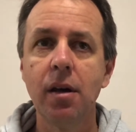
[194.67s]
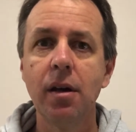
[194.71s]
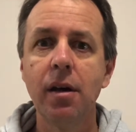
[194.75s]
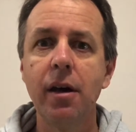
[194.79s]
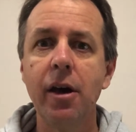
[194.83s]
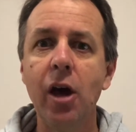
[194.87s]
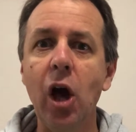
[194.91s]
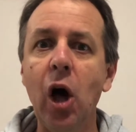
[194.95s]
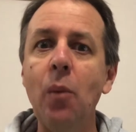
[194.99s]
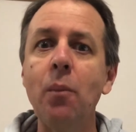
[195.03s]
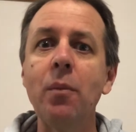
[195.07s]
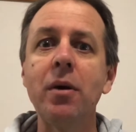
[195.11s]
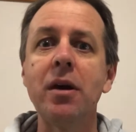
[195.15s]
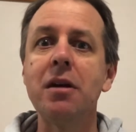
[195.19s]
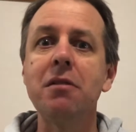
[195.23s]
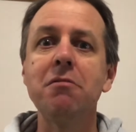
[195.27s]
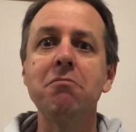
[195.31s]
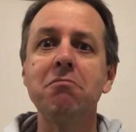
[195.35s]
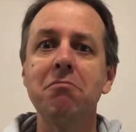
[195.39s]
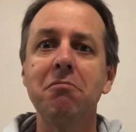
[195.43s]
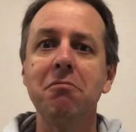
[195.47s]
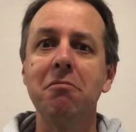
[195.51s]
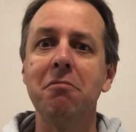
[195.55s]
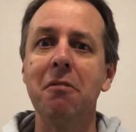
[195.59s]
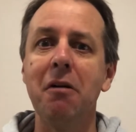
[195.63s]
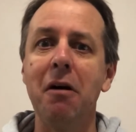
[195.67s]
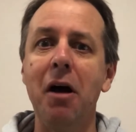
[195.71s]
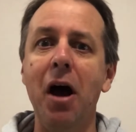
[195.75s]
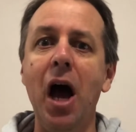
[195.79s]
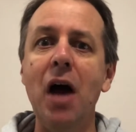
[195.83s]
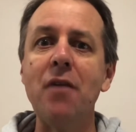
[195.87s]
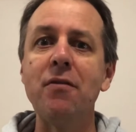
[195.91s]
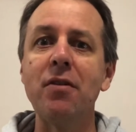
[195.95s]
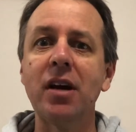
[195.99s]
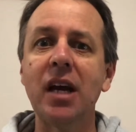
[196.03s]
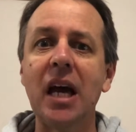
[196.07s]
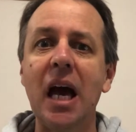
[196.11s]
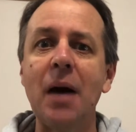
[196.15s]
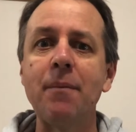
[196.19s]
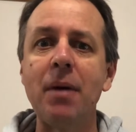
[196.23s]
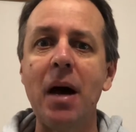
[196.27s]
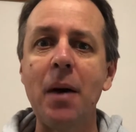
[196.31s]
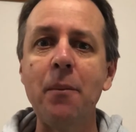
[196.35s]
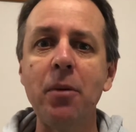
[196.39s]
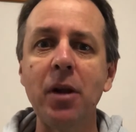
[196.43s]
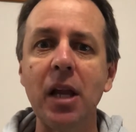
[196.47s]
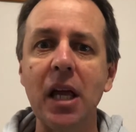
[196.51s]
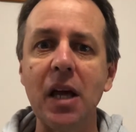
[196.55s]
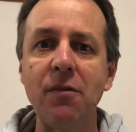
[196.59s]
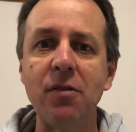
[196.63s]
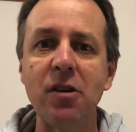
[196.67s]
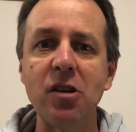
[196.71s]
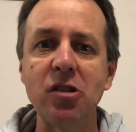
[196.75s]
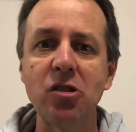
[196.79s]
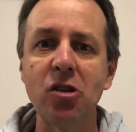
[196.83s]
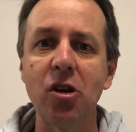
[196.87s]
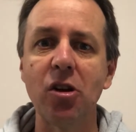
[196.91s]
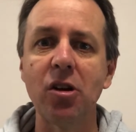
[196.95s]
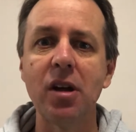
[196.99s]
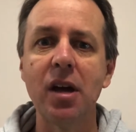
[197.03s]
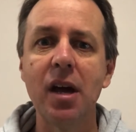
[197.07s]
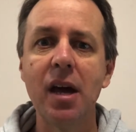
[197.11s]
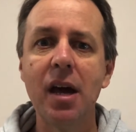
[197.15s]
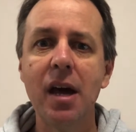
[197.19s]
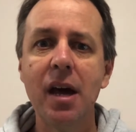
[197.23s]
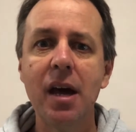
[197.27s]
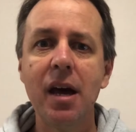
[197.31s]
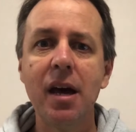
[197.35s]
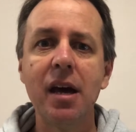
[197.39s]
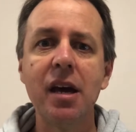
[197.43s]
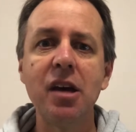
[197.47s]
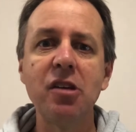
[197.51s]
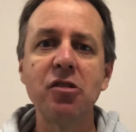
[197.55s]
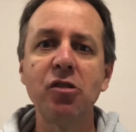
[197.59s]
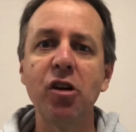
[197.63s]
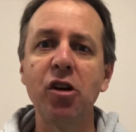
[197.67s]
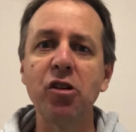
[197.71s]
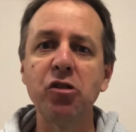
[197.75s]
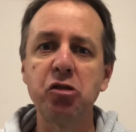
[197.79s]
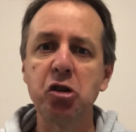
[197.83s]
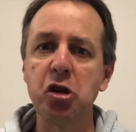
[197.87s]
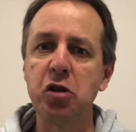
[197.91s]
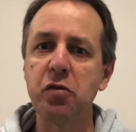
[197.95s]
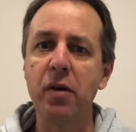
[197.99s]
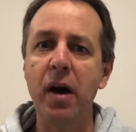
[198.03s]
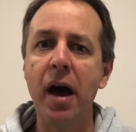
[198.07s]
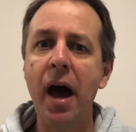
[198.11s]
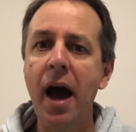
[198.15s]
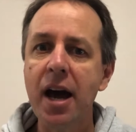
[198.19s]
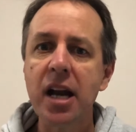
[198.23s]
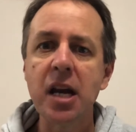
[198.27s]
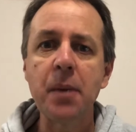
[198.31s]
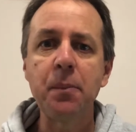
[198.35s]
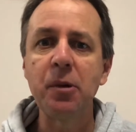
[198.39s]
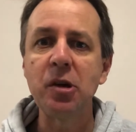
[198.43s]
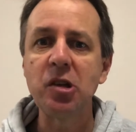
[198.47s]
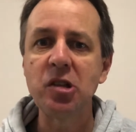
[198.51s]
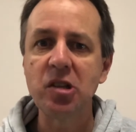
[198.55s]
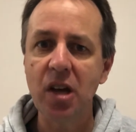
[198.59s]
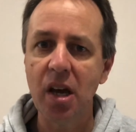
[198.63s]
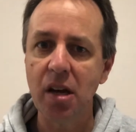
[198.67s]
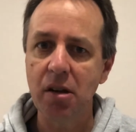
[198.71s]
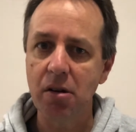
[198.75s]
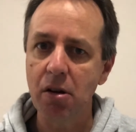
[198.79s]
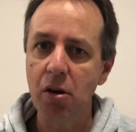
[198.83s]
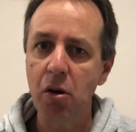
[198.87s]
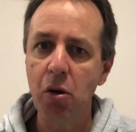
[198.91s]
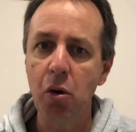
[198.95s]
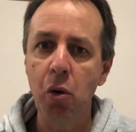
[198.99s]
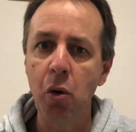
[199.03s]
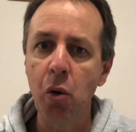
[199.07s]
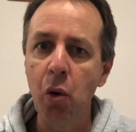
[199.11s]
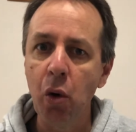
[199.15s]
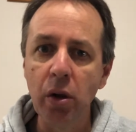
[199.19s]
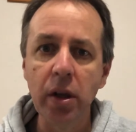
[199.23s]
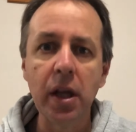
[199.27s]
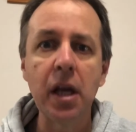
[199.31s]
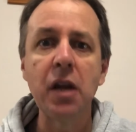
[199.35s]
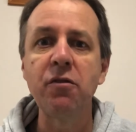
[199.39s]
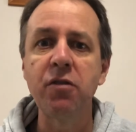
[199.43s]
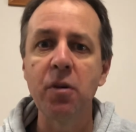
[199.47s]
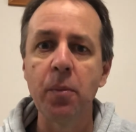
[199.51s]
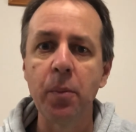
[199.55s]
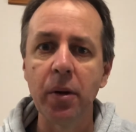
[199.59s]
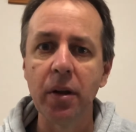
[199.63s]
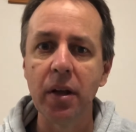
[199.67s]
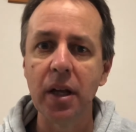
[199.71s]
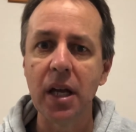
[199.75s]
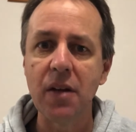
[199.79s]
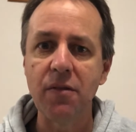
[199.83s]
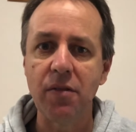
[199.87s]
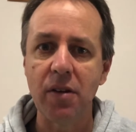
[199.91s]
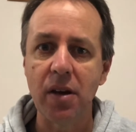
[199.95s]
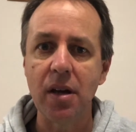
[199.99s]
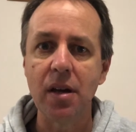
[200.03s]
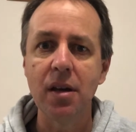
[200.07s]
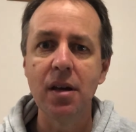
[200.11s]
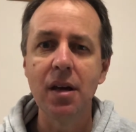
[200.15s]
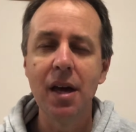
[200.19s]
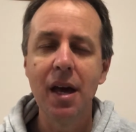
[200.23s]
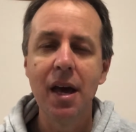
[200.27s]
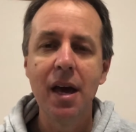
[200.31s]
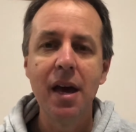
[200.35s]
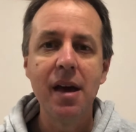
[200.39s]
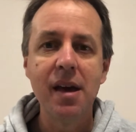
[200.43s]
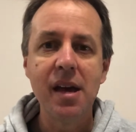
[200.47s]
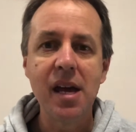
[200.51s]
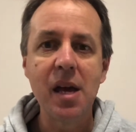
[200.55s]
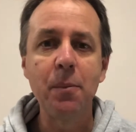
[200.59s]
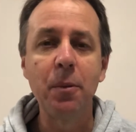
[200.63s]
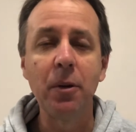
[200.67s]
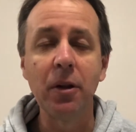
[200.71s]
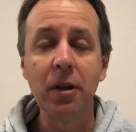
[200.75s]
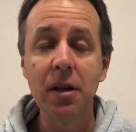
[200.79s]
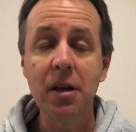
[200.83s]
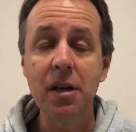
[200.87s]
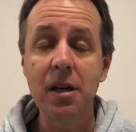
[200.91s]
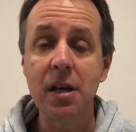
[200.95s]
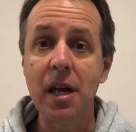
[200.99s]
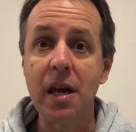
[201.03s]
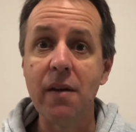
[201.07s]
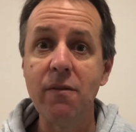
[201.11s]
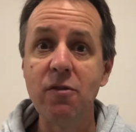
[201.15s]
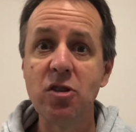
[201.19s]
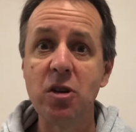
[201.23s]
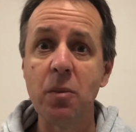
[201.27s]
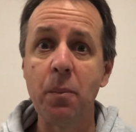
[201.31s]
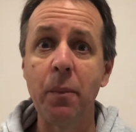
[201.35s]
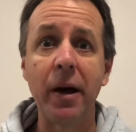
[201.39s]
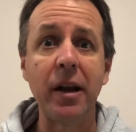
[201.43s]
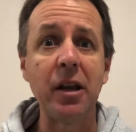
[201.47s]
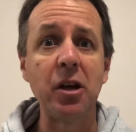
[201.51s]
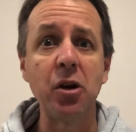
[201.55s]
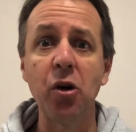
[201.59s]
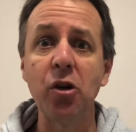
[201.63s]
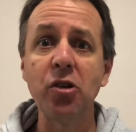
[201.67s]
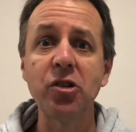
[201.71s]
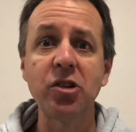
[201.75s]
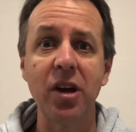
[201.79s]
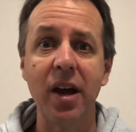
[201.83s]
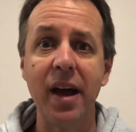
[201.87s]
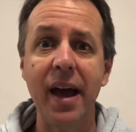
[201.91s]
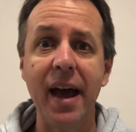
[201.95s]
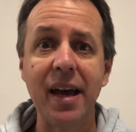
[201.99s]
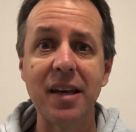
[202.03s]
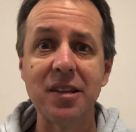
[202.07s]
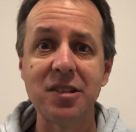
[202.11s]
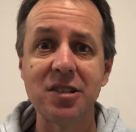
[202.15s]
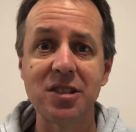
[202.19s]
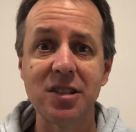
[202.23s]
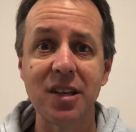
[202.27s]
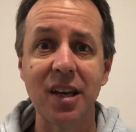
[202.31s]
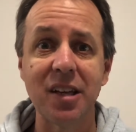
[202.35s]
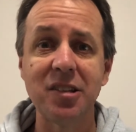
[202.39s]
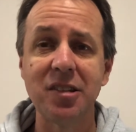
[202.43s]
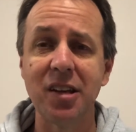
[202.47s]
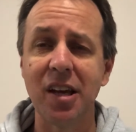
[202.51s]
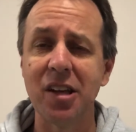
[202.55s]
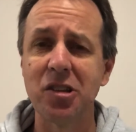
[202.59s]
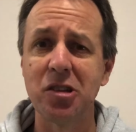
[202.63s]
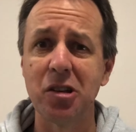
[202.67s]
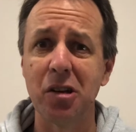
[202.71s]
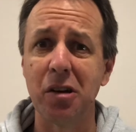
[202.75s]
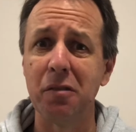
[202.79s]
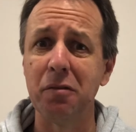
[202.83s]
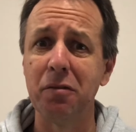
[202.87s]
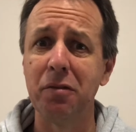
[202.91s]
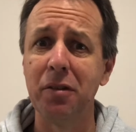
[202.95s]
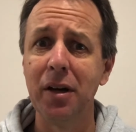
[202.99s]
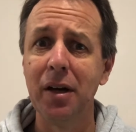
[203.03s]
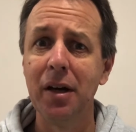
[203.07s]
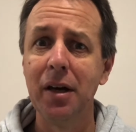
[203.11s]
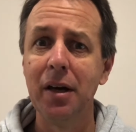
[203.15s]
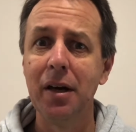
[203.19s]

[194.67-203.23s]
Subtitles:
Help me overcome unbelief. He's not sort of 100% all in for believing. He believes, but he also has a sense of,